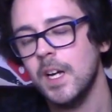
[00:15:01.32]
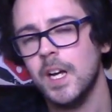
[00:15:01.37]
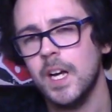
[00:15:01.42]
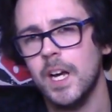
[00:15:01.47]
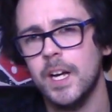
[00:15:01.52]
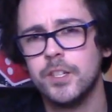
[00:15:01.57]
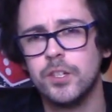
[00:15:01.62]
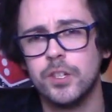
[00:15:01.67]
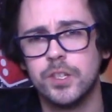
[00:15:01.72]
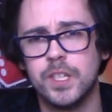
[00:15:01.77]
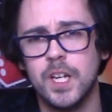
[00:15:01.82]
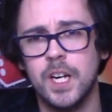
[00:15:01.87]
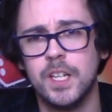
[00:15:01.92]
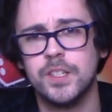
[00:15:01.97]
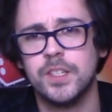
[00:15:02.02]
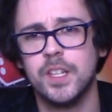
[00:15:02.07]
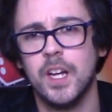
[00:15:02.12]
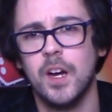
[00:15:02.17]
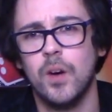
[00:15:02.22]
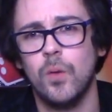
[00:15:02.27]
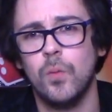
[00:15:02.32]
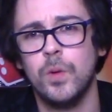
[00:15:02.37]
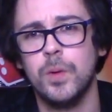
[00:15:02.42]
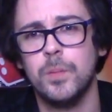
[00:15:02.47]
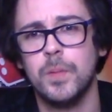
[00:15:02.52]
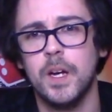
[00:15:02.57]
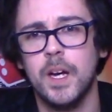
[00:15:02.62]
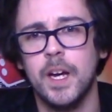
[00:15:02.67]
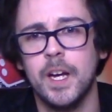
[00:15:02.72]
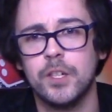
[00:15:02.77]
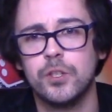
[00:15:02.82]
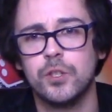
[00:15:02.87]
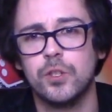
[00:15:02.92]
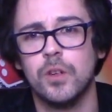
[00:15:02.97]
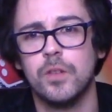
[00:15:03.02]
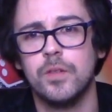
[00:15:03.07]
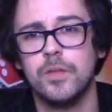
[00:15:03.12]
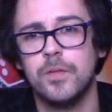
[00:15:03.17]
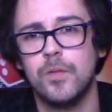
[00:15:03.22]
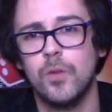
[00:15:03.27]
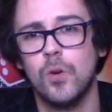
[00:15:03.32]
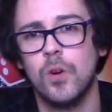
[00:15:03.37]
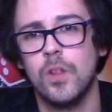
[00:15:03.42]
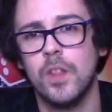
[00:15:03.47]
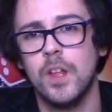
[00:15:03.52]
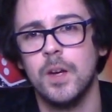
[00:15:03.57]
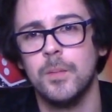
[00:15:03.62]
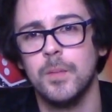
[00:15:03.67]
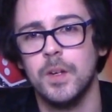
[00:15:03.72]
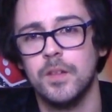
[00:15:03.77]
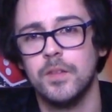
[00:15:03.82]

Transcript: It just adds that wee bit extra for them